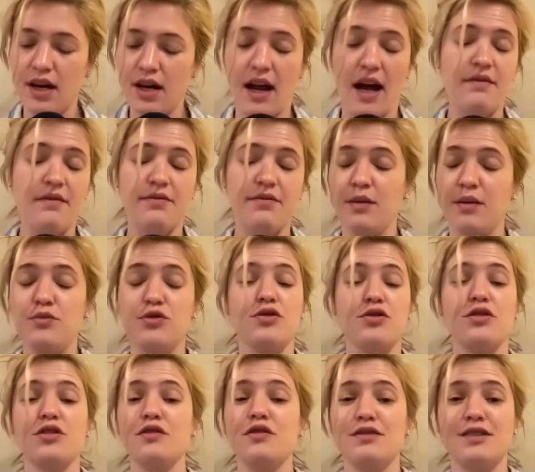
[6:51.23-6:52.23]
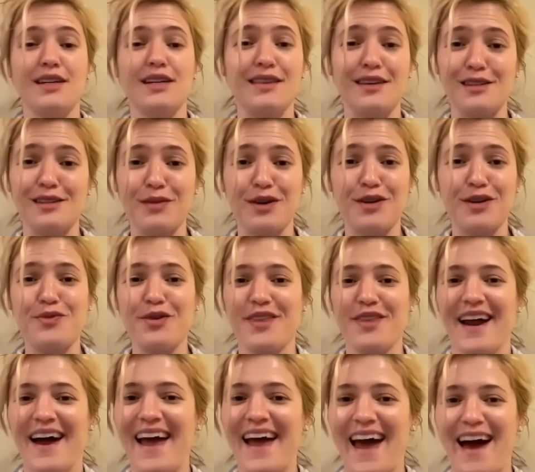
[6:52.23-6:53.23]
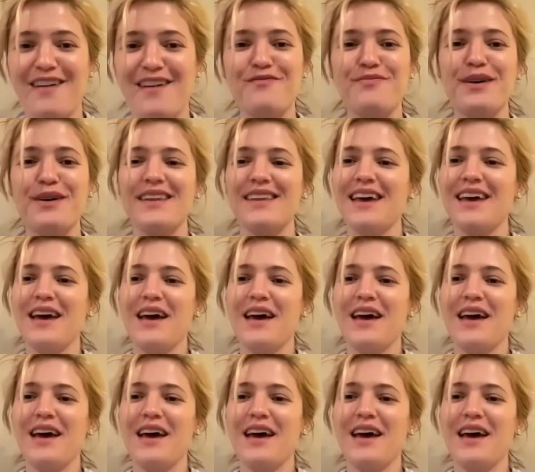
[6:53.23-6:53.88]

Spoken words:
and I'm sure you've seen this much more than I have, but